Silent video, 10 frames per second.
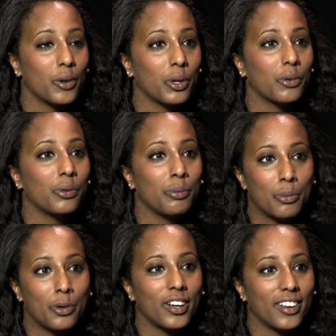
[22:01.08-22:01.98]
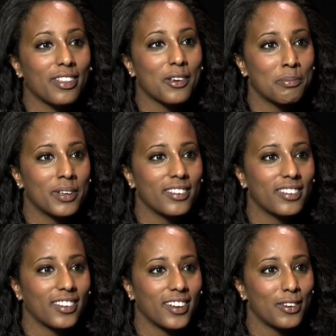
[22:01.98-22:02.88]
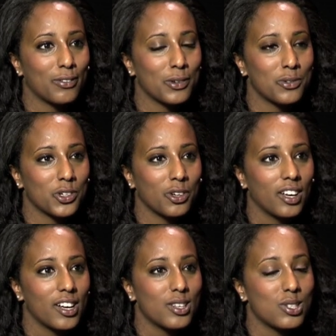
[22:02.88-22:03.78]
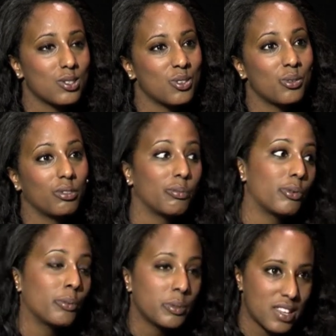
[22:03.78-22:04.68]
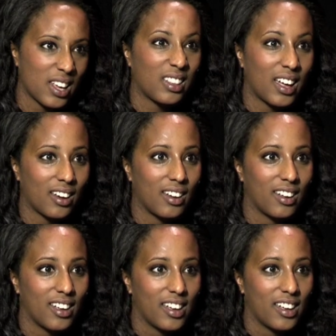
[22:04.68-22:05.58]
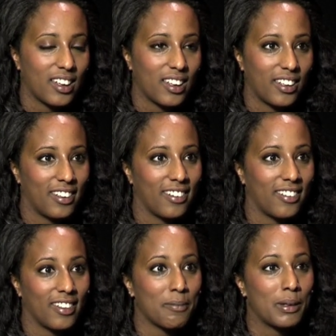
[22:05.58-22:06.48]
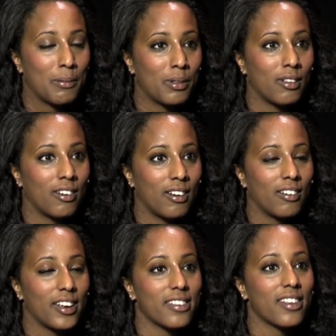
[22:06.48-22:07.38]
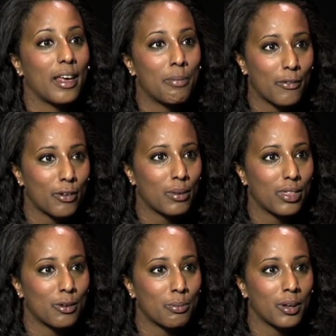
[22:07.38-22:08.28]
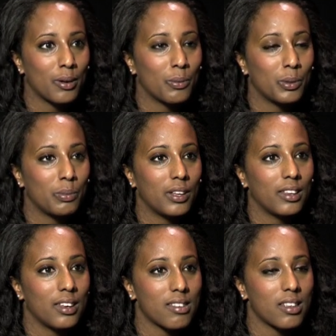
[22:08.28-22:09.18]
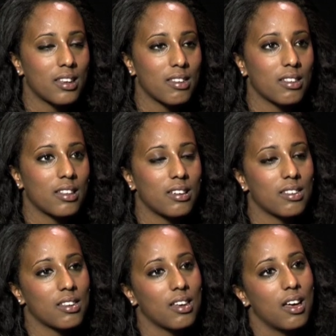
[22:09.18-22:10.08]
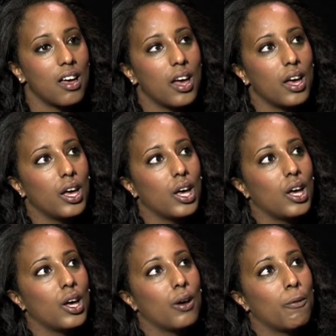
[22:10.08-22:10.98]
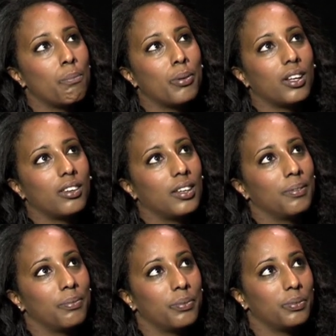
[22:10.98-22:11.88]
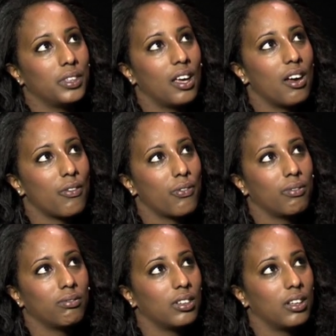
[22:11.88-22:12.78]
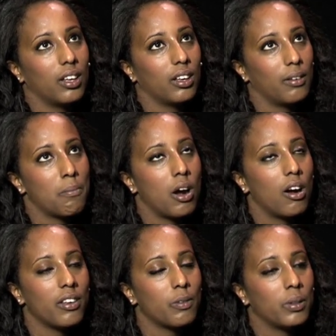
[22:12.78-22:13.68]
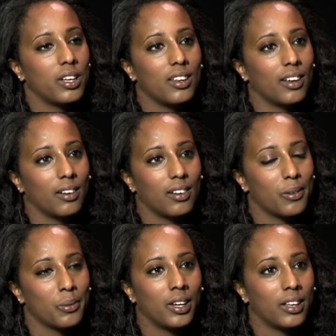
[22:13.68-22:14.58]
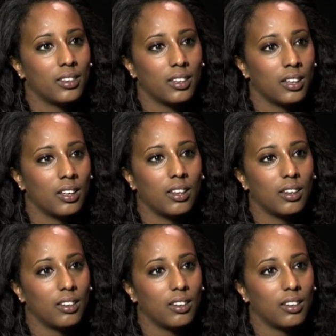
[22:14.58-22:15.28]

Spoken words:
recruit more Ethiopians in the future. So problems like that that people are escaping from Ethiopia will be less and less and less. But yeah, like my heart is bleeding when I see that